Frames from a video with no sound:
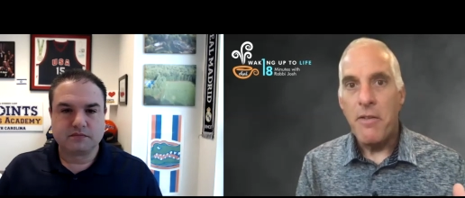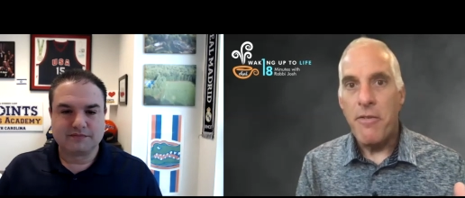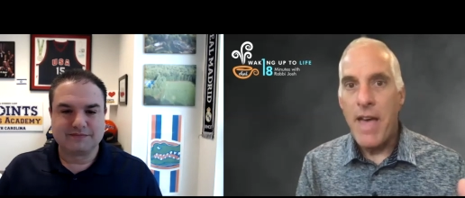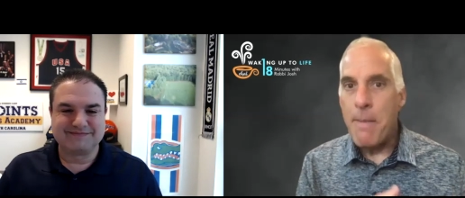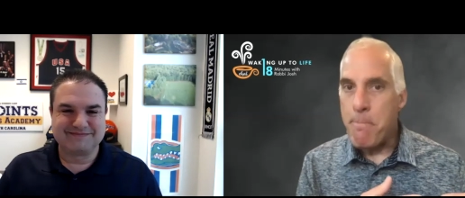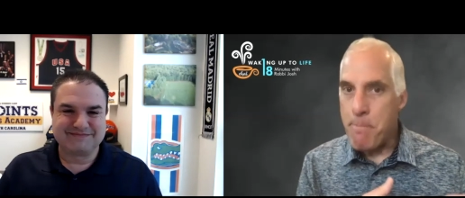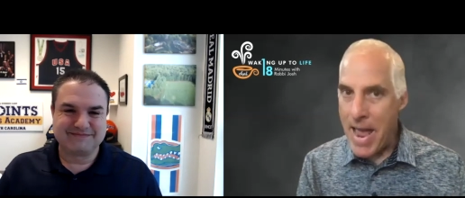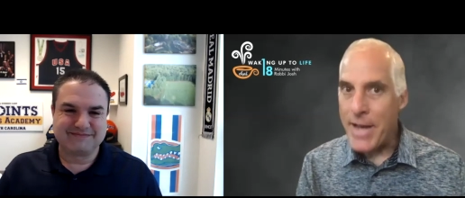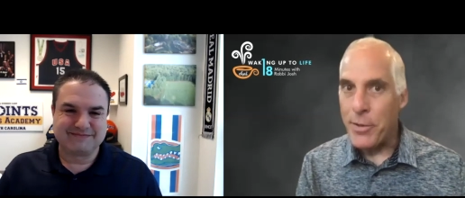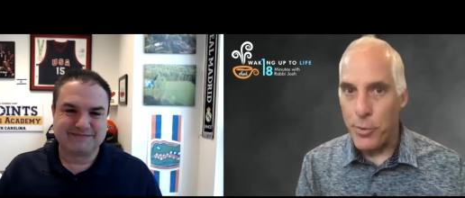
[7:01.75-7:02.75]
Speaker 1: that
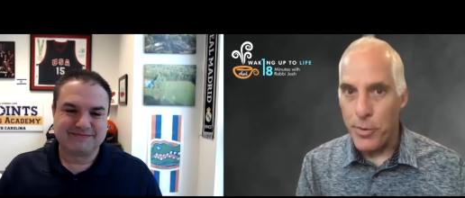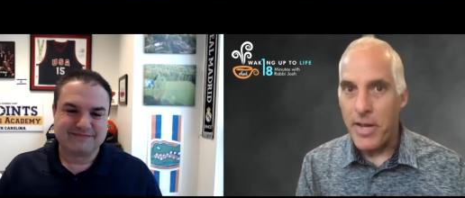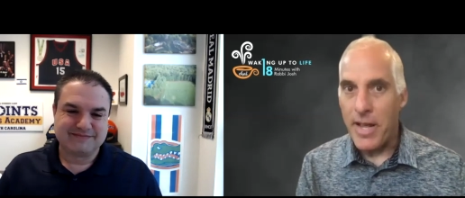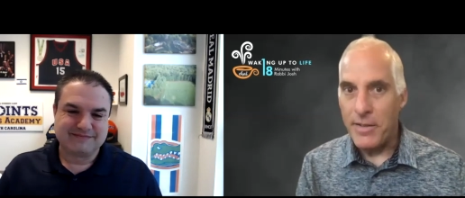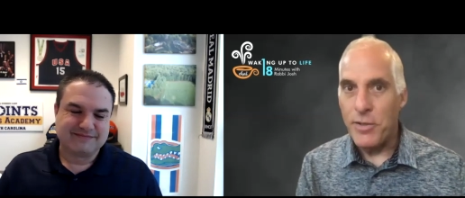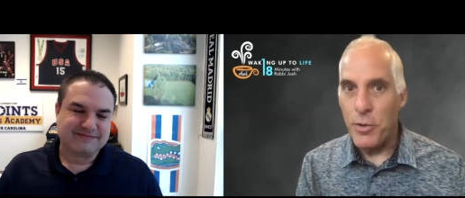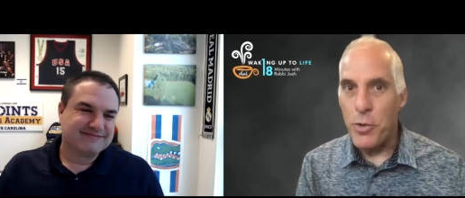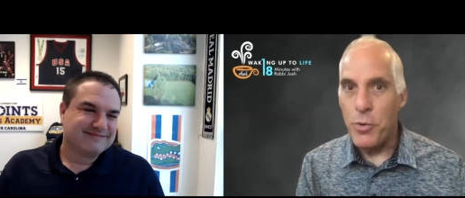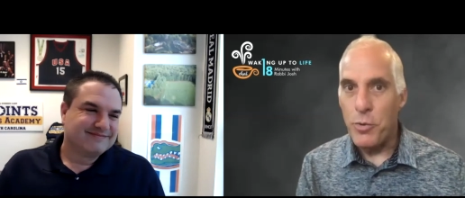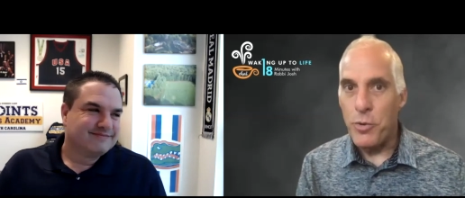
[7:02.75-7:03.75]
mattered. And so
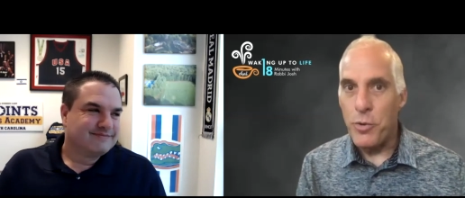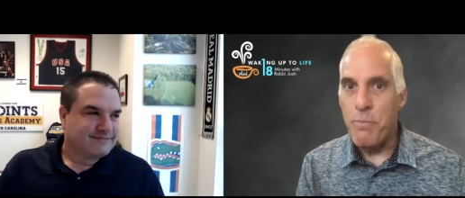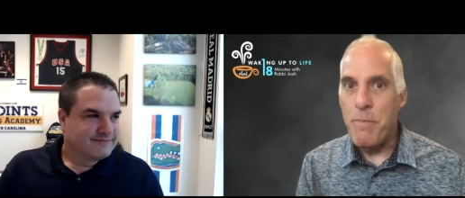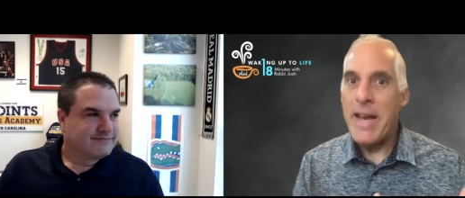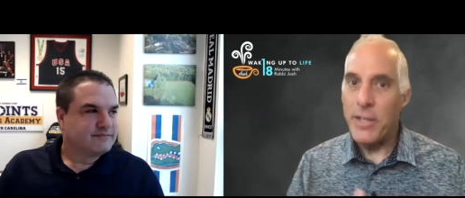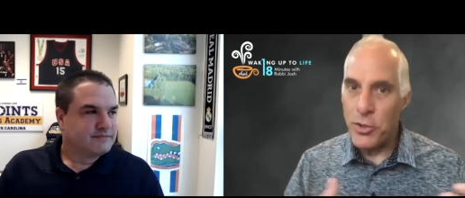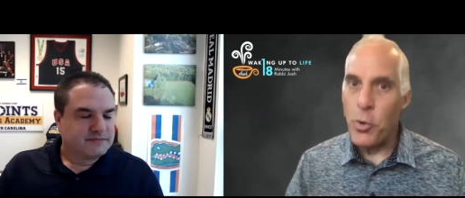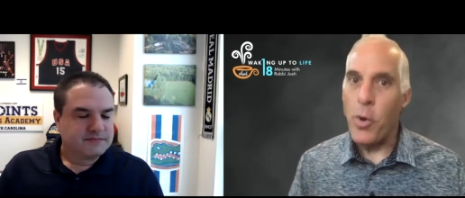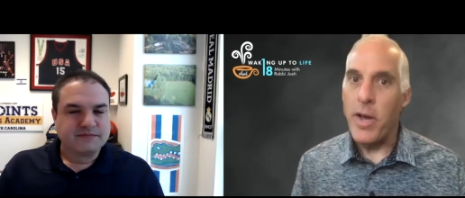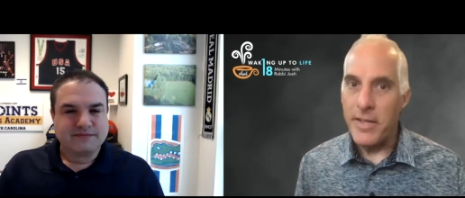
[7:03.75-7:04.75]
you you made a
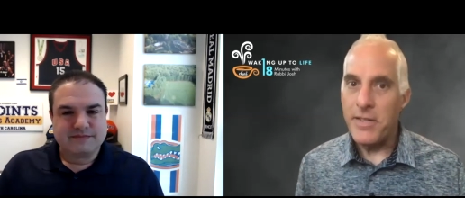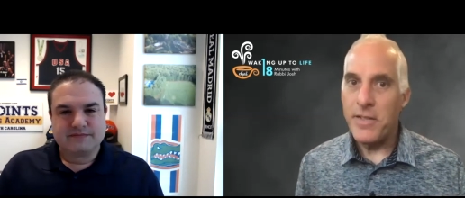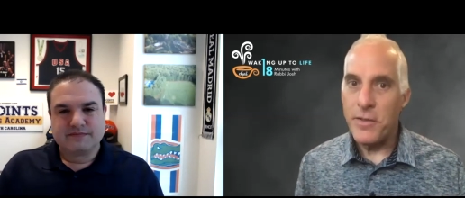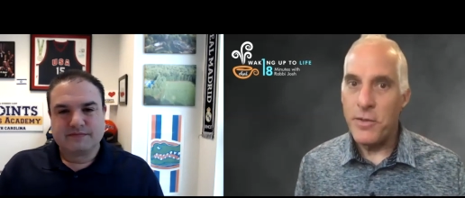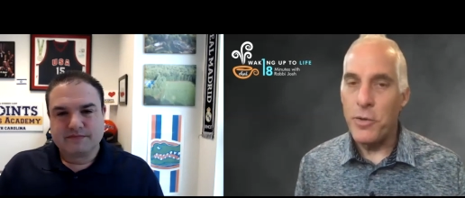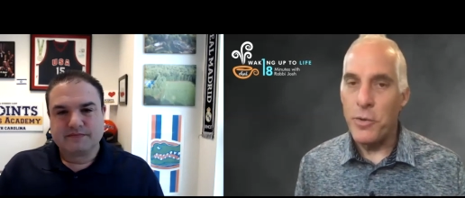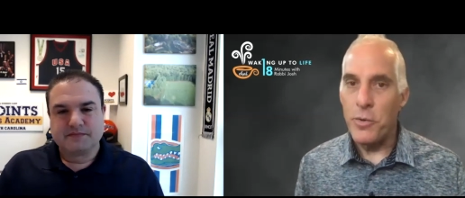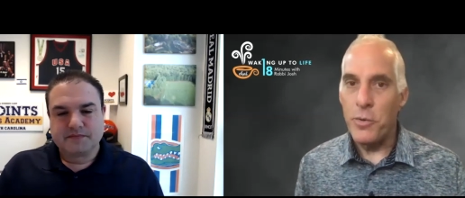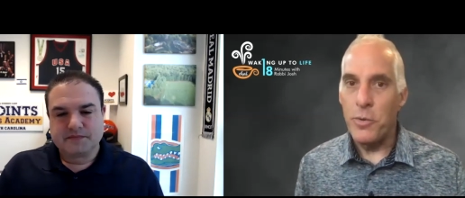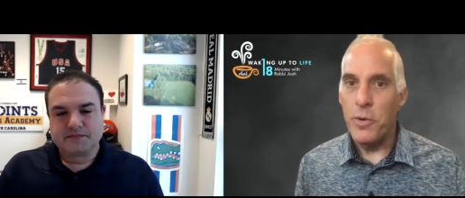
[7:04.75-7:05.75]
choice
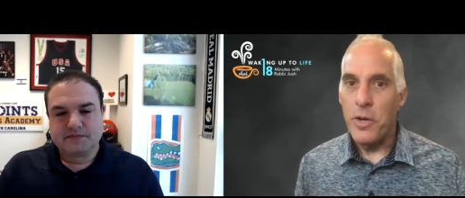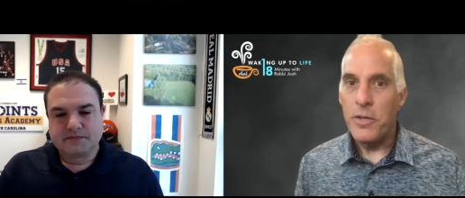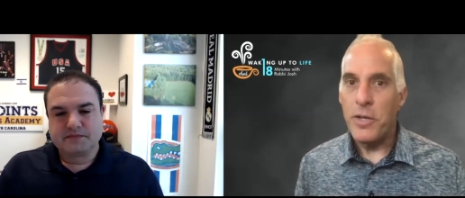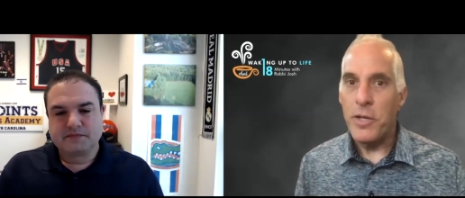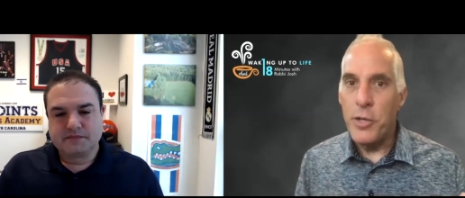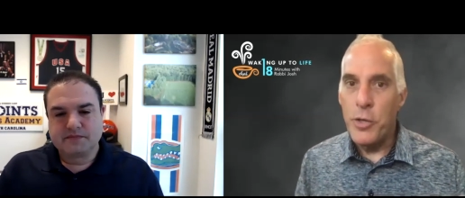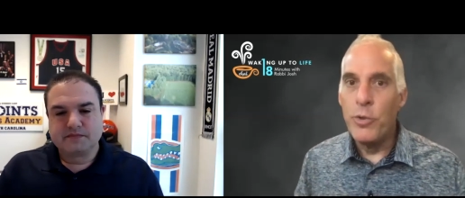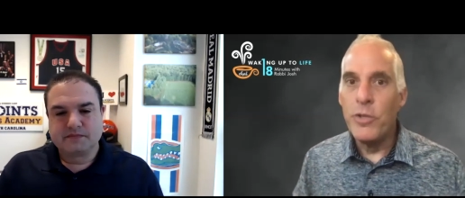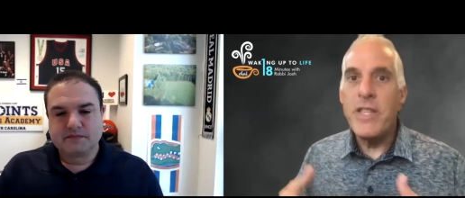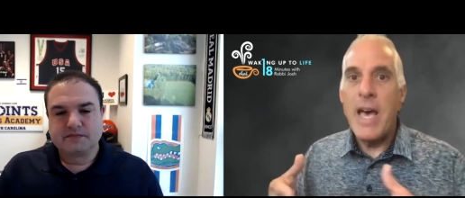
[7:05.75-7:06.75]
to to
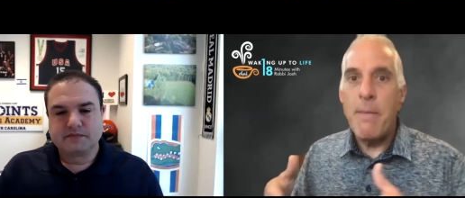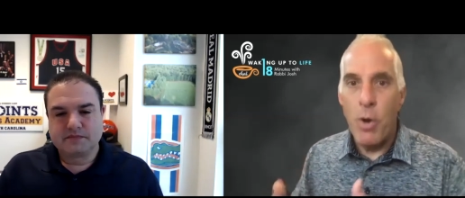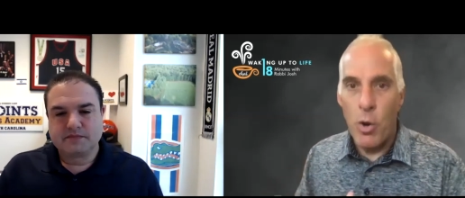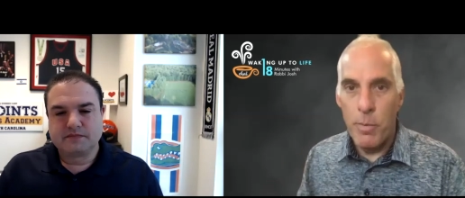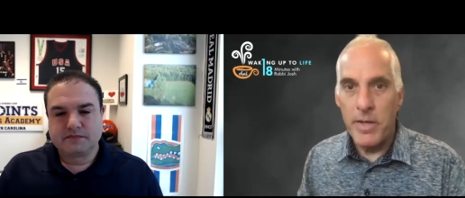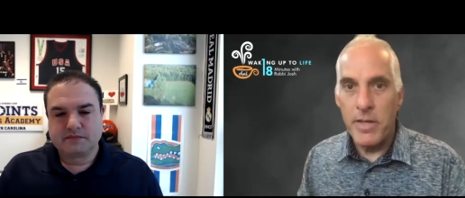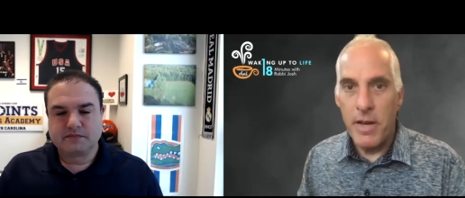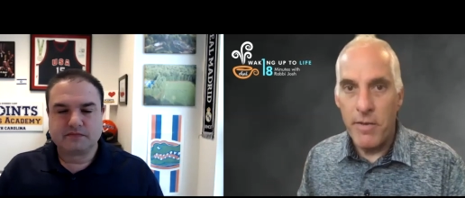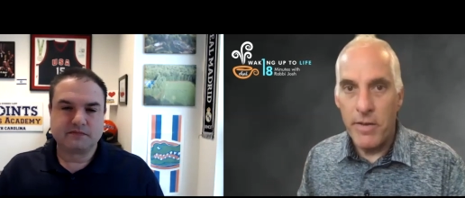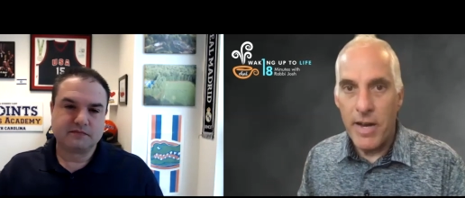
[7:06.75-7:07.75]
use that moment
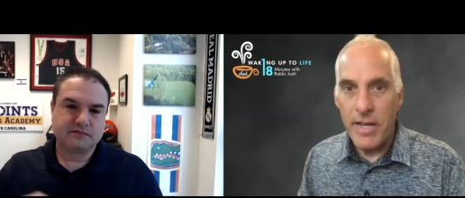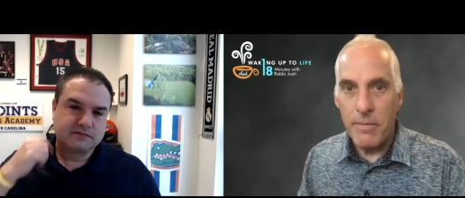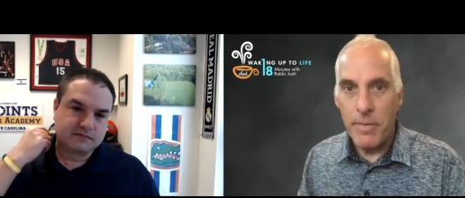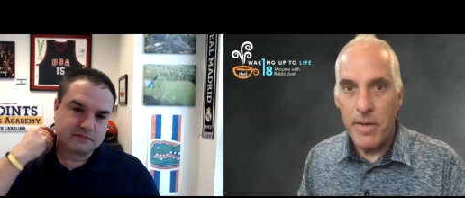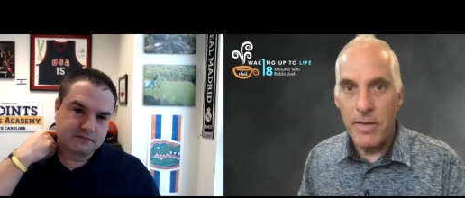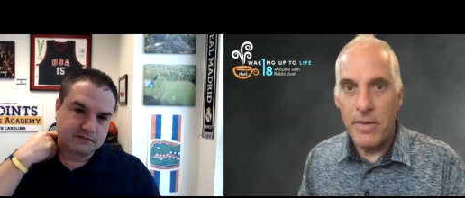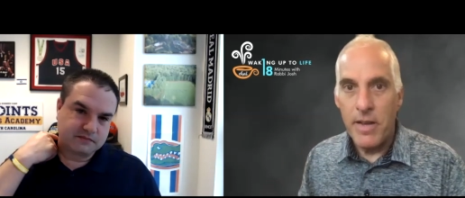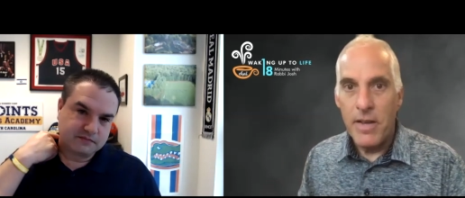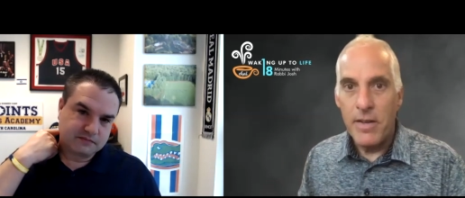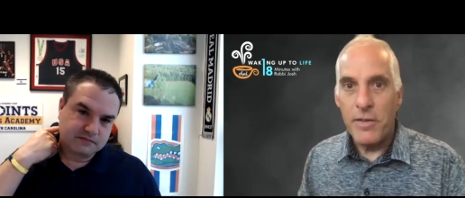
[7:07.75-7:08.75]
of enlightenment
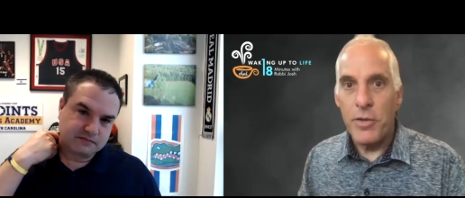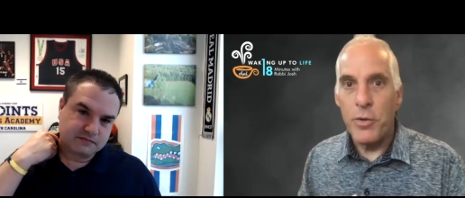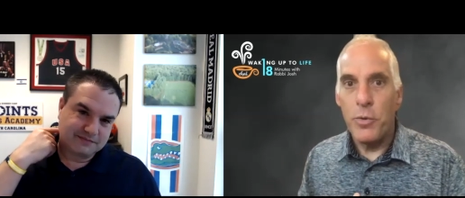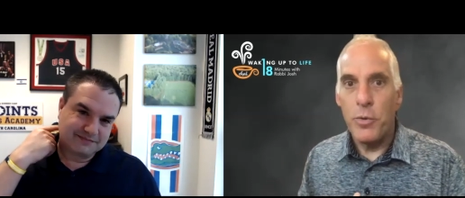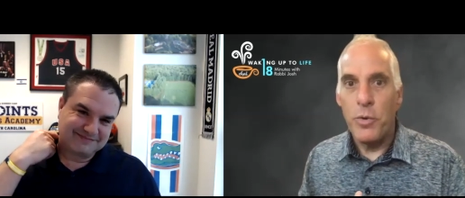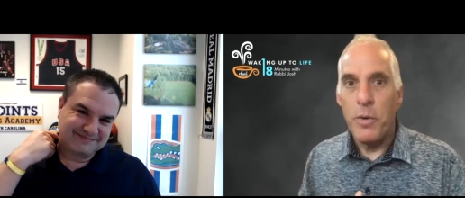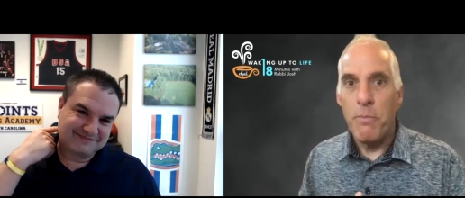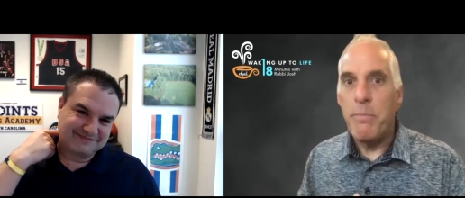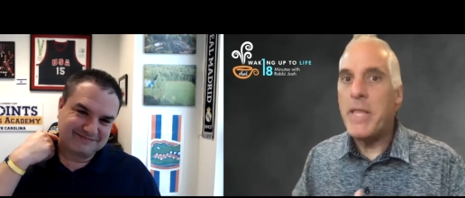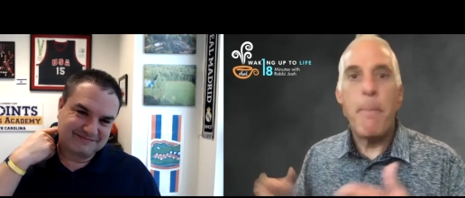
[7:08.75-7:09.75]
to
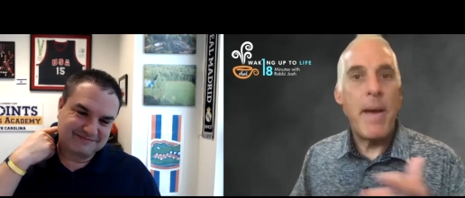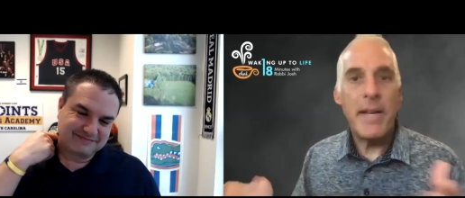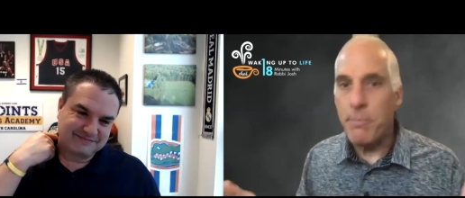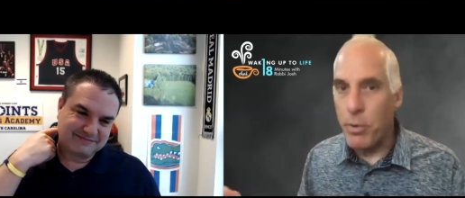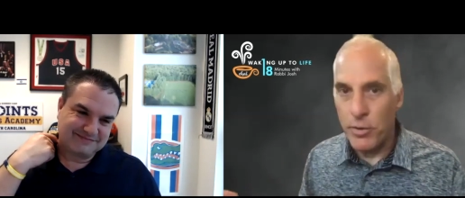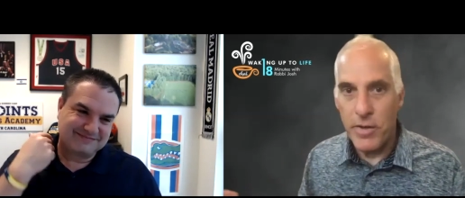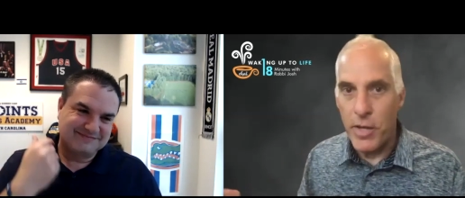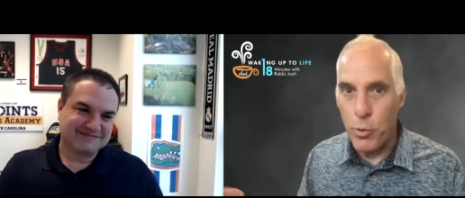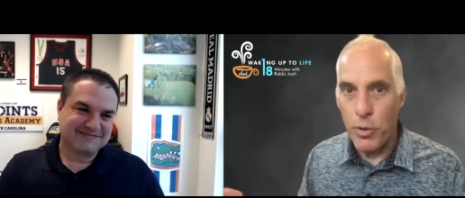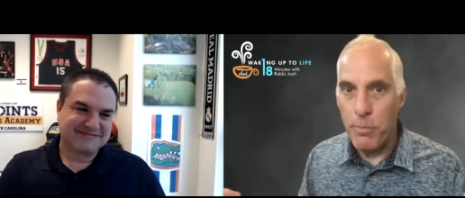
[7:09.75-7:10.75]
be the best person that
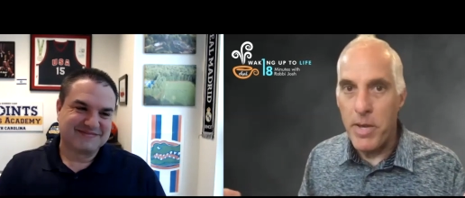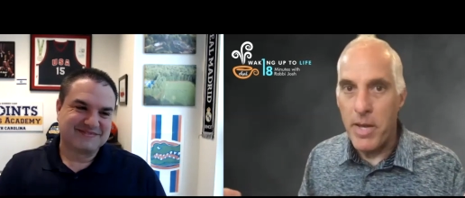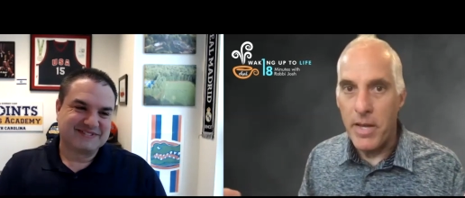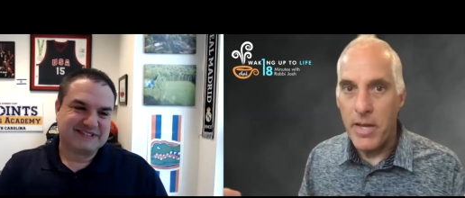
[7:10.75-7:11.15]
you could be.